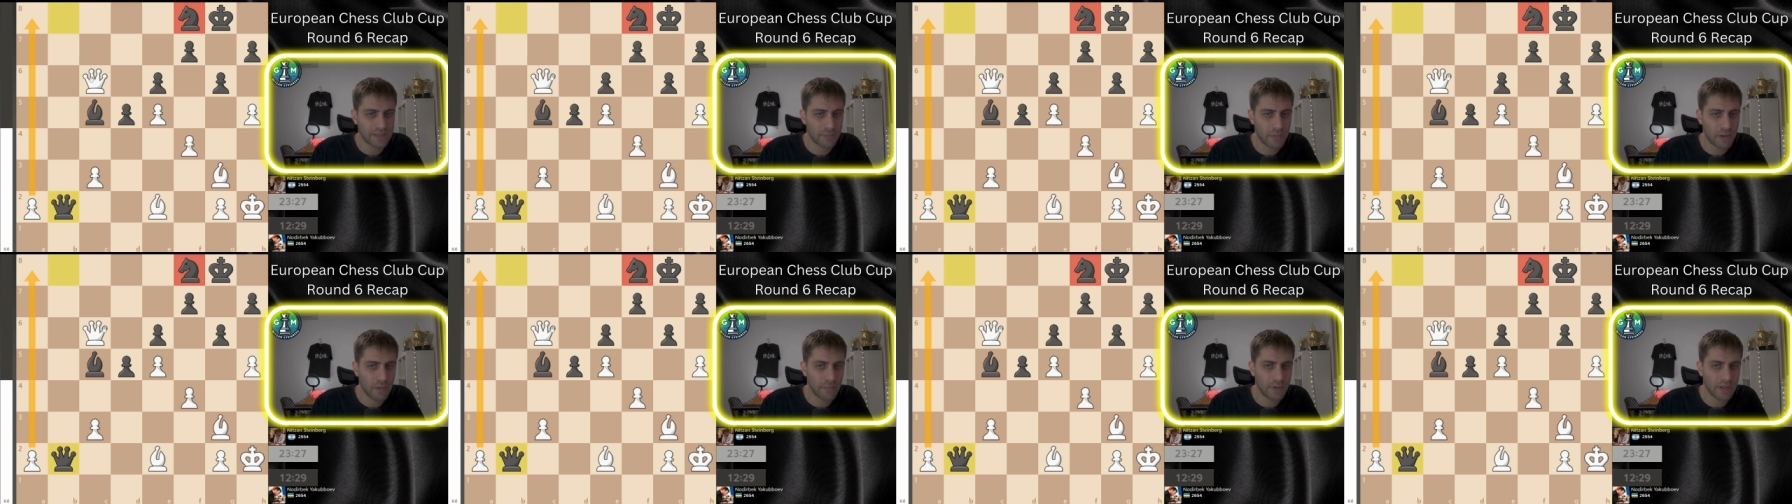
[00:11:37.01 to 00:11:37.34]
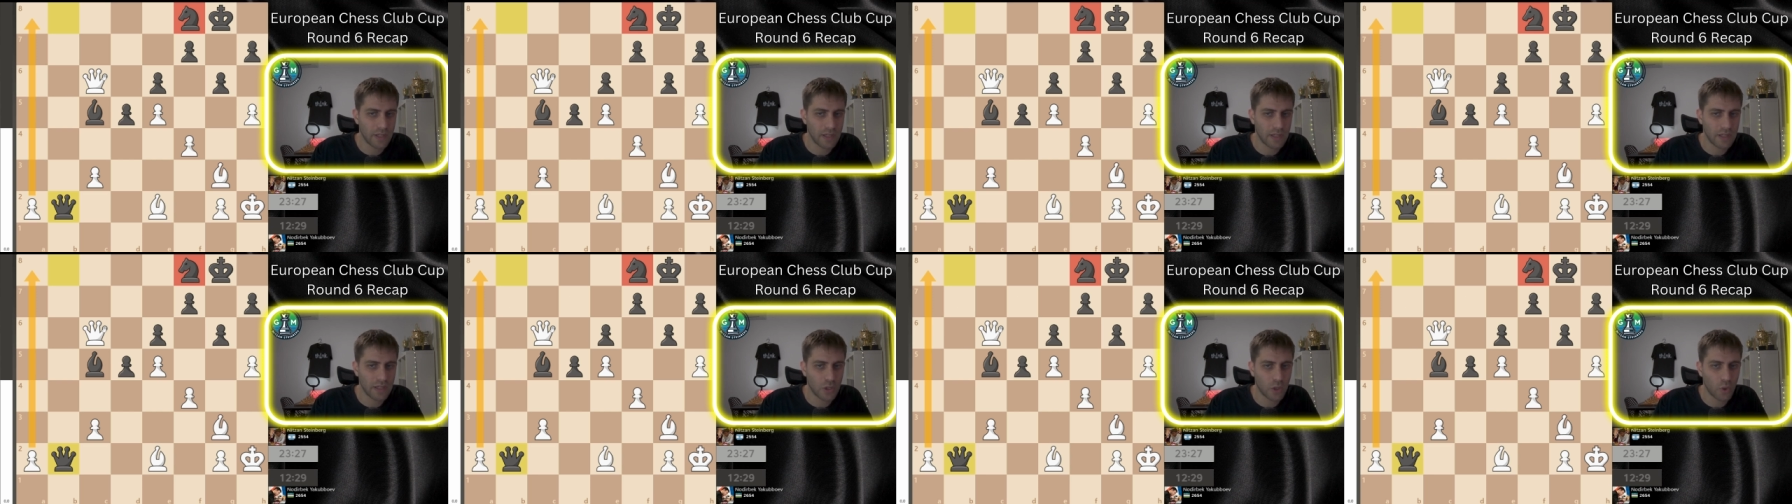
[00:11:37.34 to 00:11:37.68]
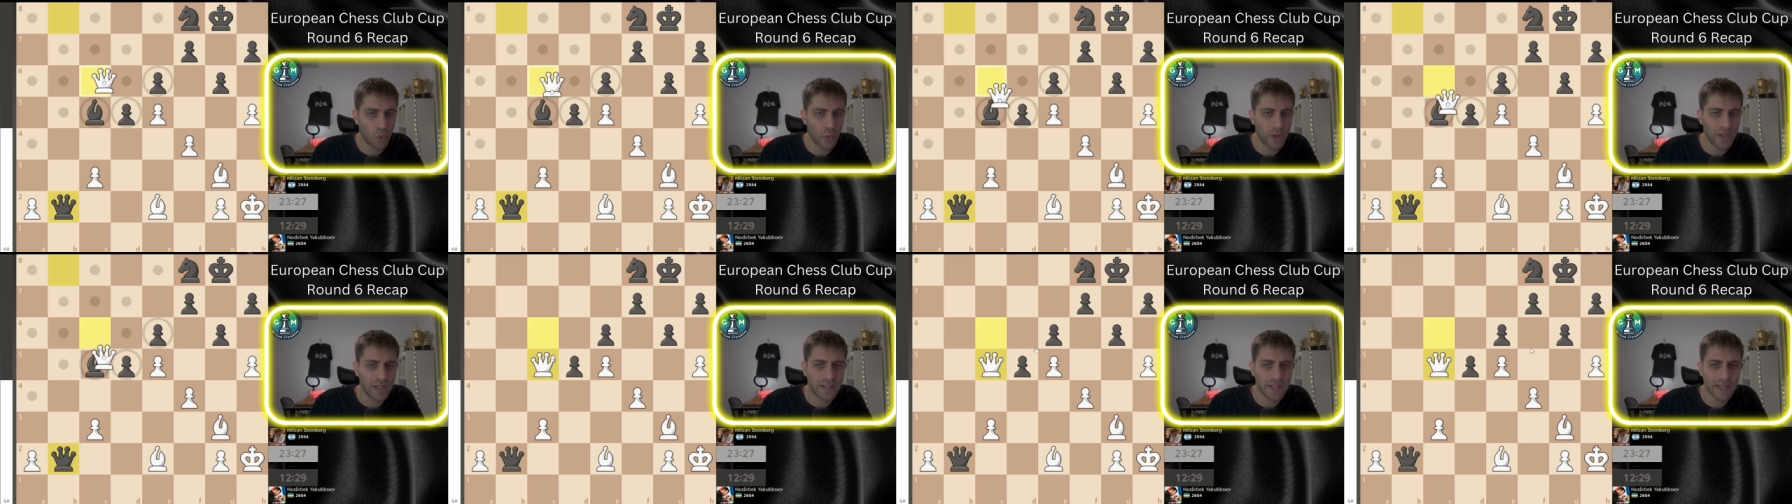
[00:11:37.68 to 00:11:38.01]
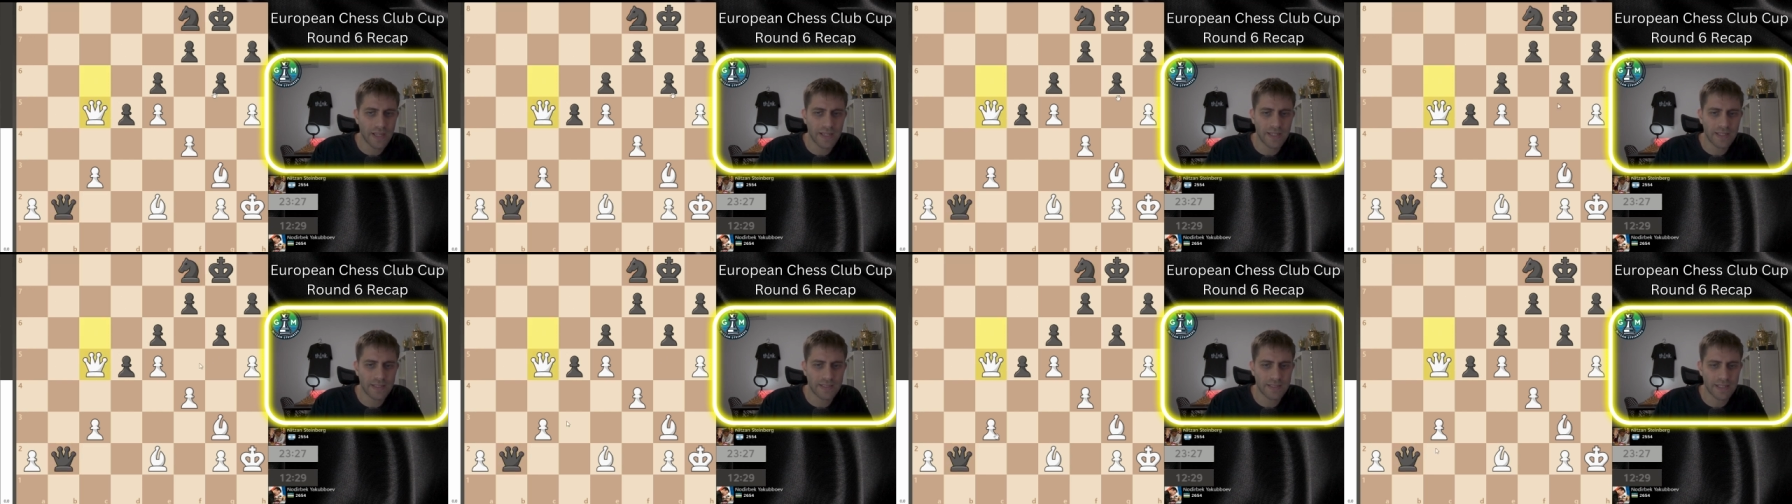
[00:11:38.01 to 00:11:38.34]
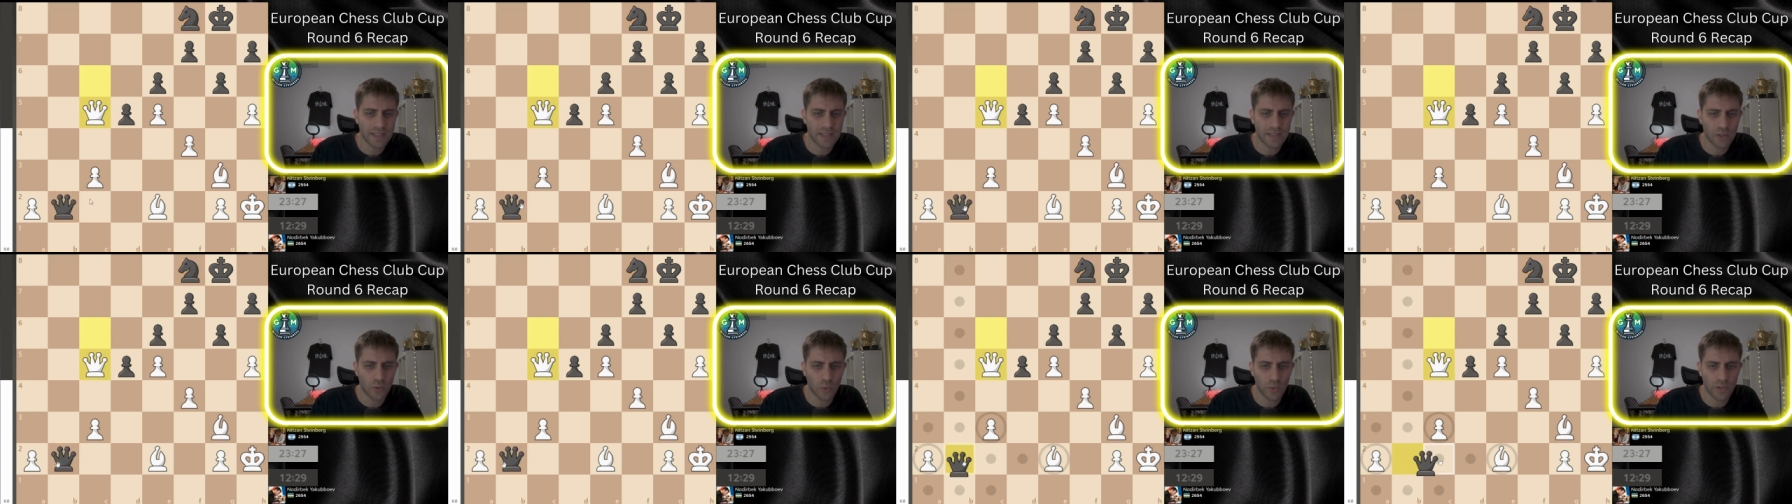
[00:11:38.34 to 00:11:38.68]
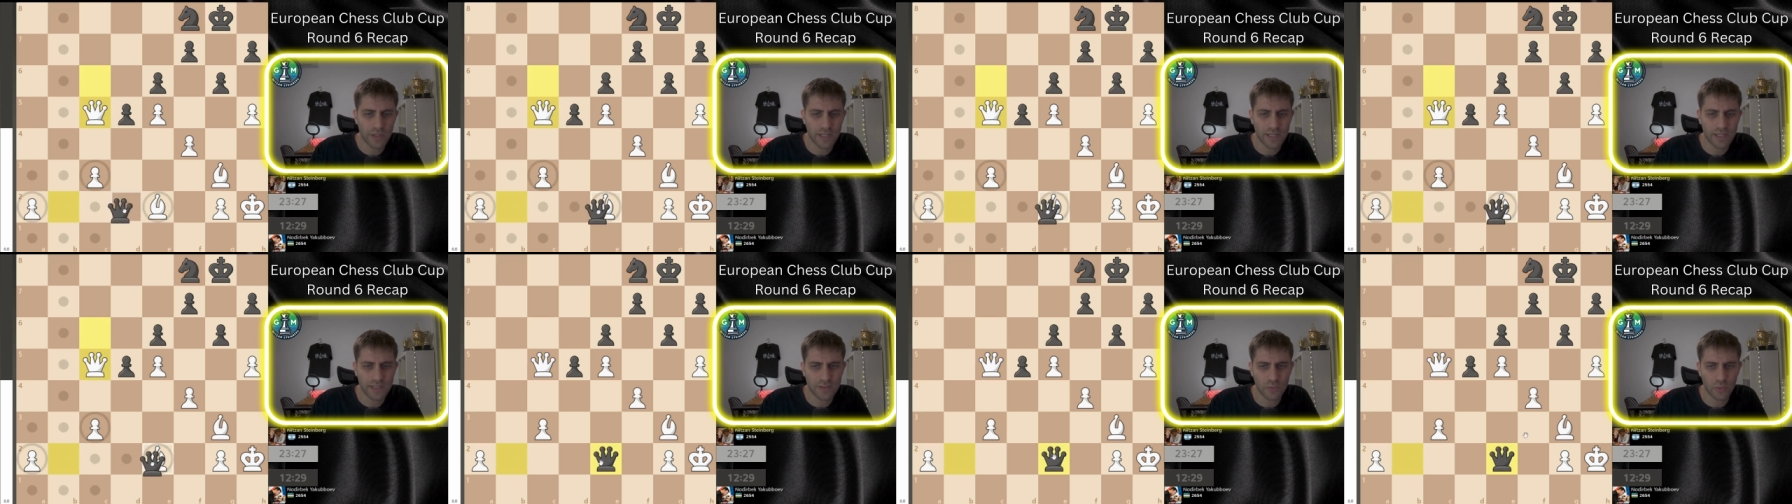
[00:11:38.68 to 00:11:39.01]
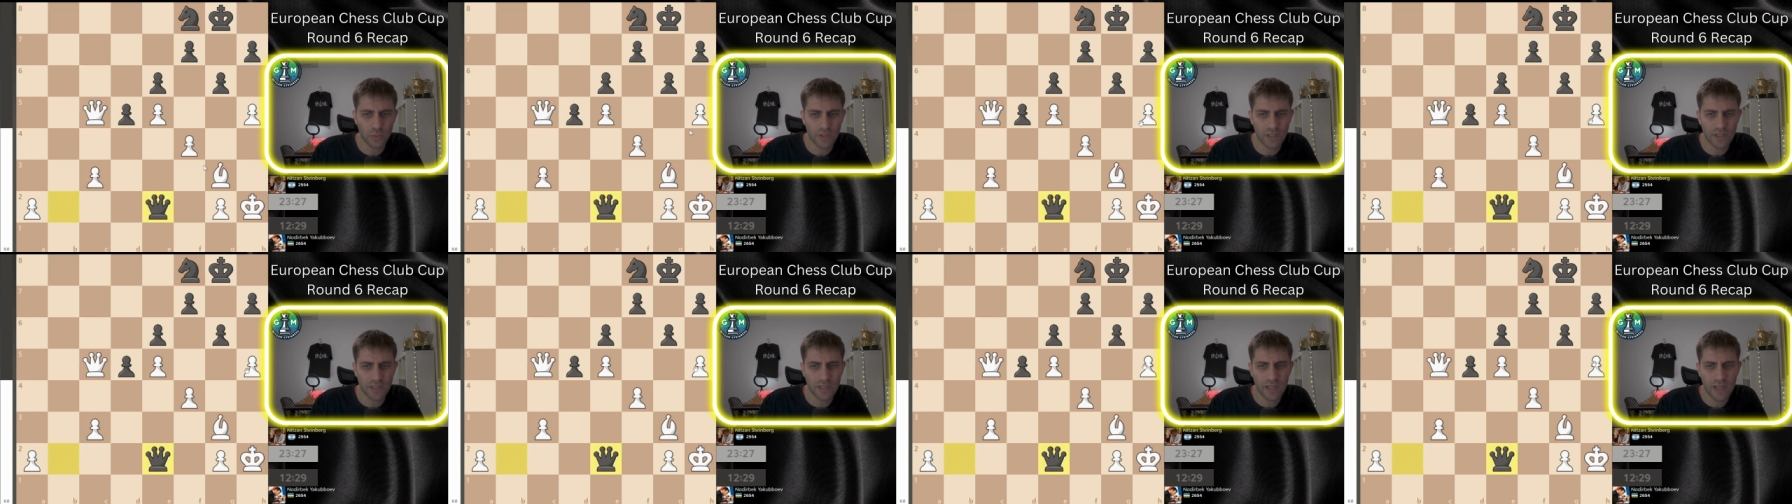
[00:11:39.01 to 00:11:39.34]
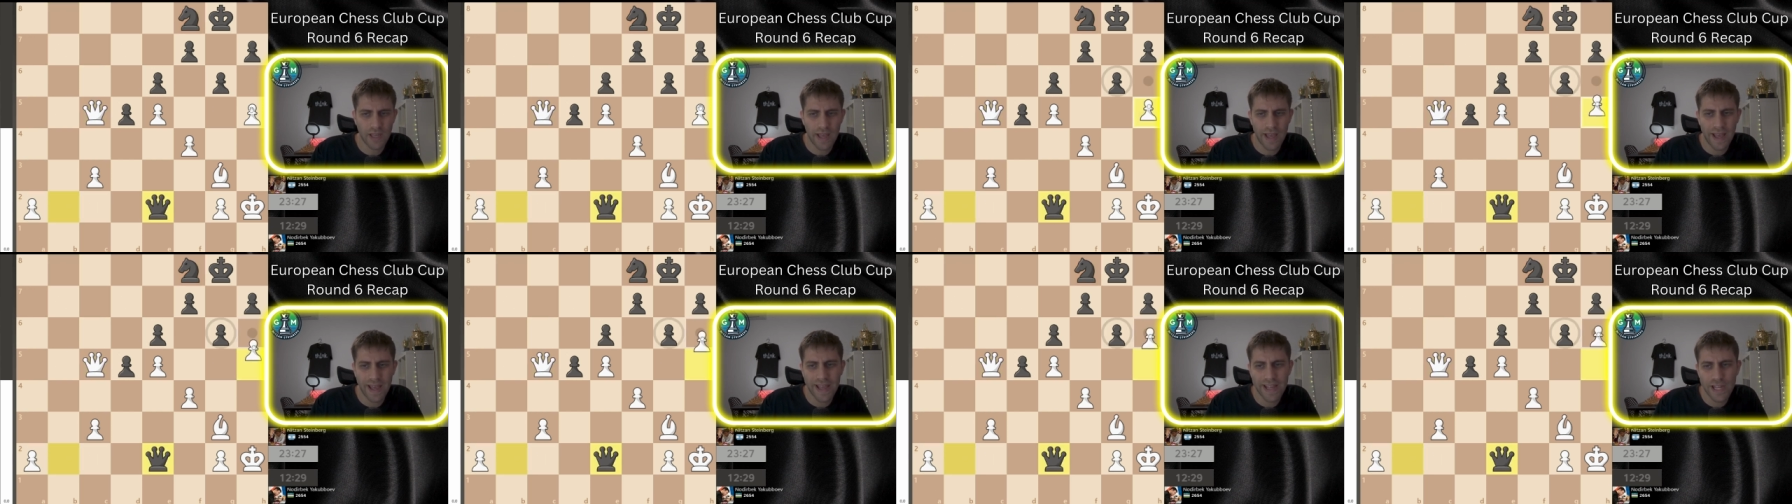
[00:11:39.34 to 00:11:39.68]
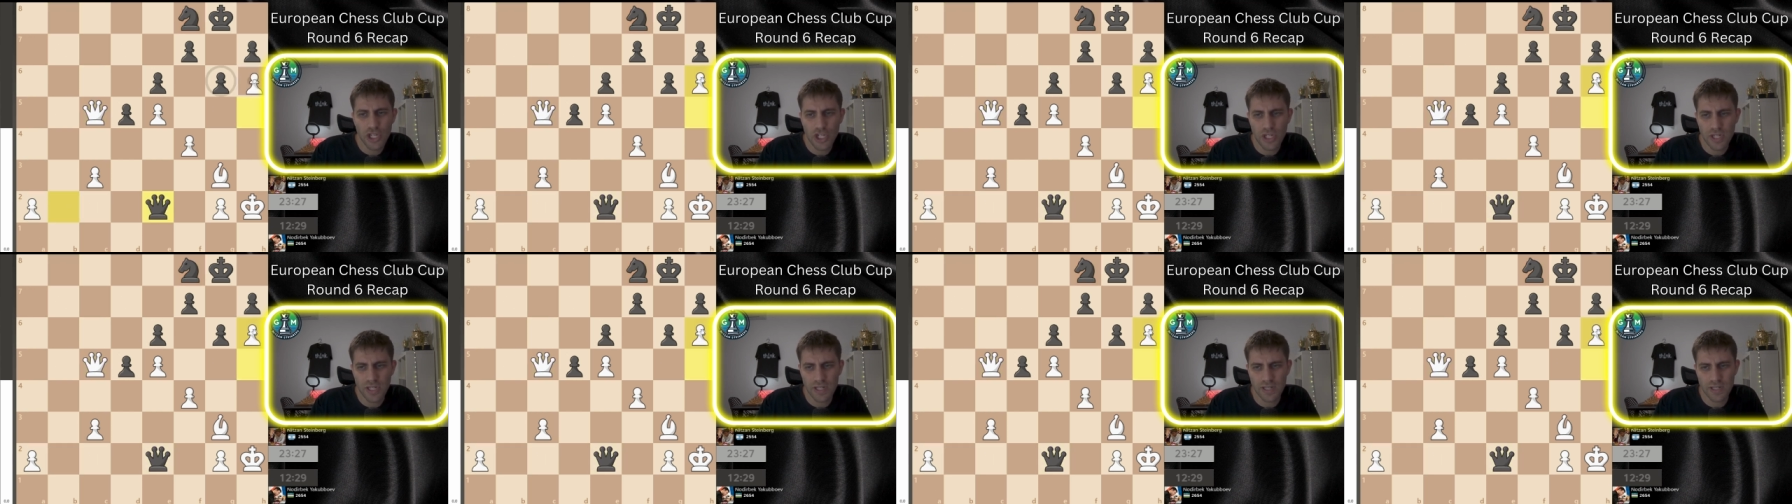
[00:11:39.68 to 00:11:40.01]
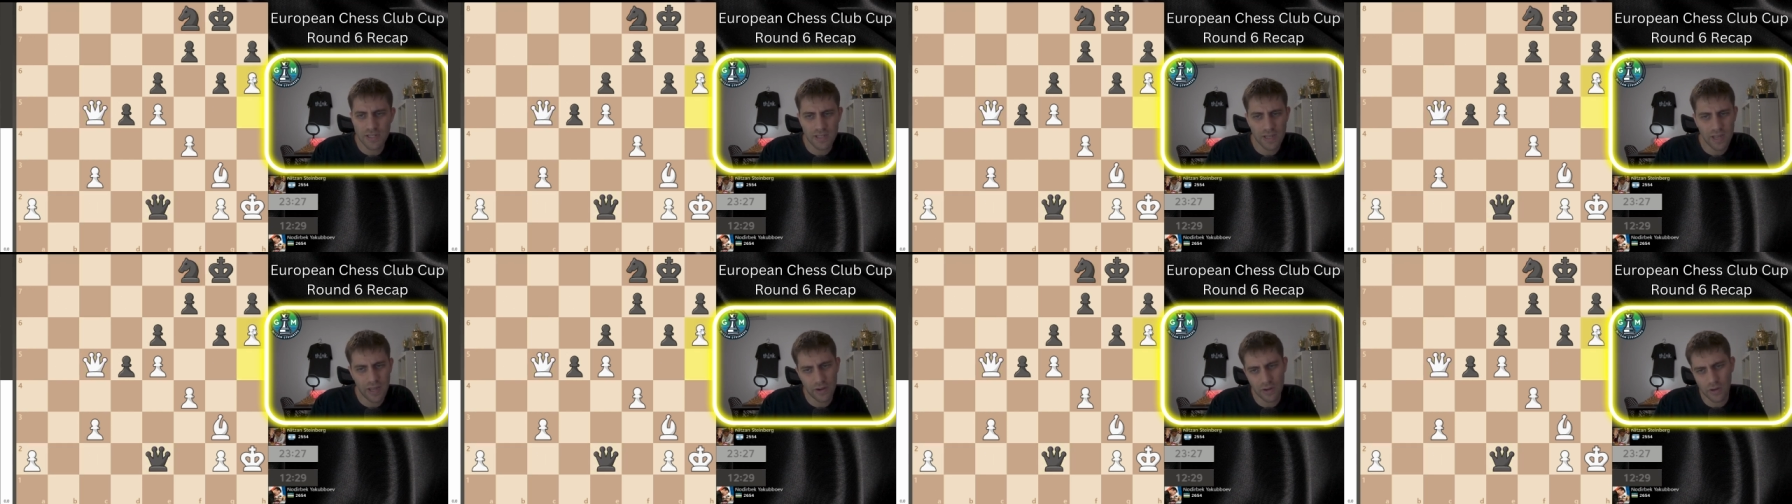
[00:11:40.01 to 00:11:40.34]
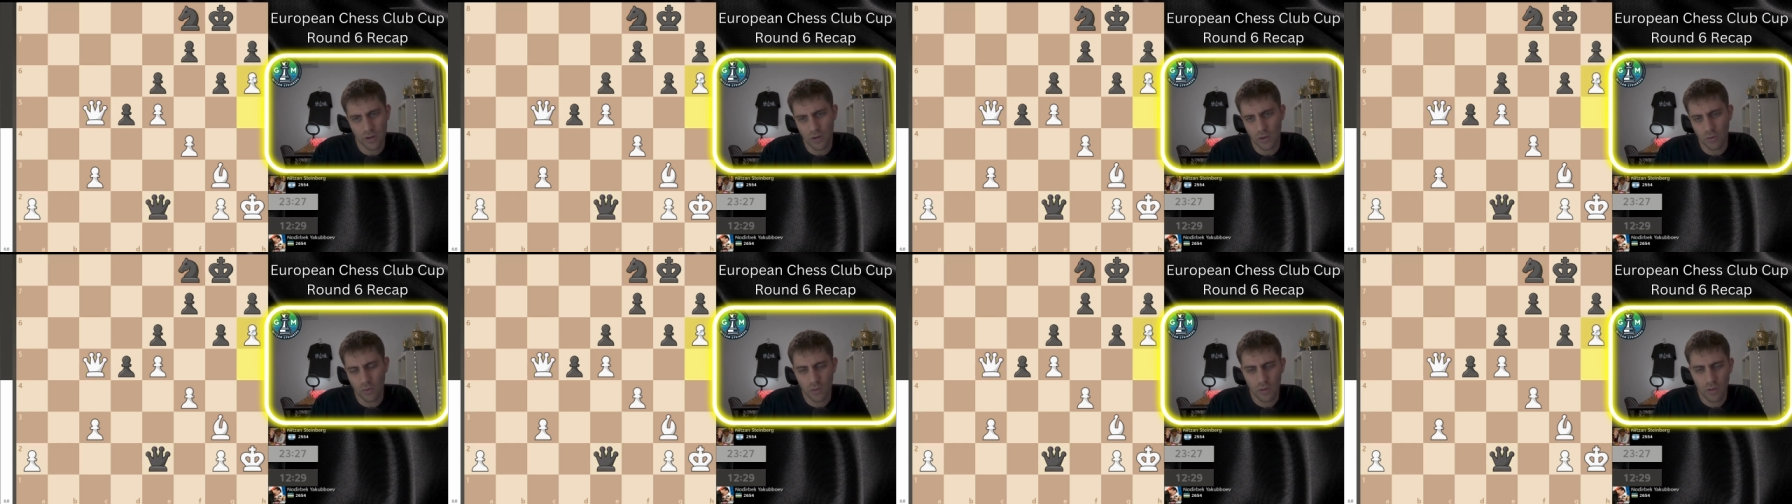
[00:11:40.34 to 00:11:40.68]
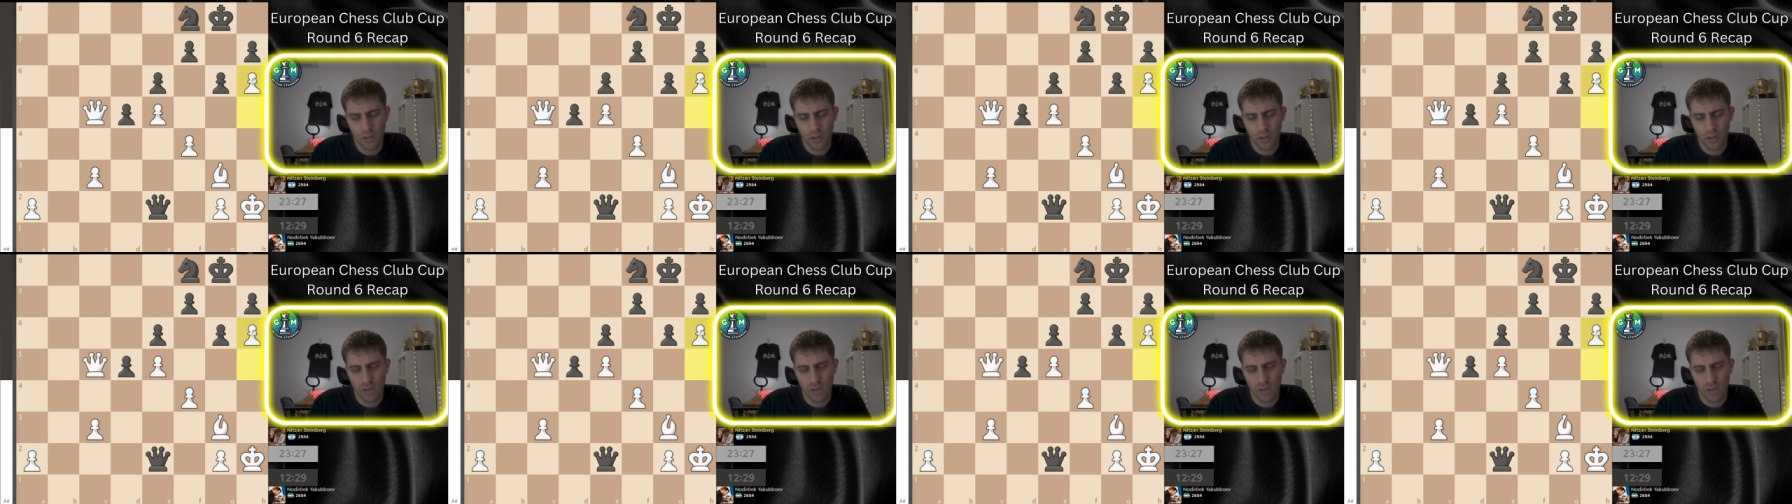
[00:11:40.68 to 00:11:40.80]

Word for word: Maybe queen takes and queen takes with h6, I don't know.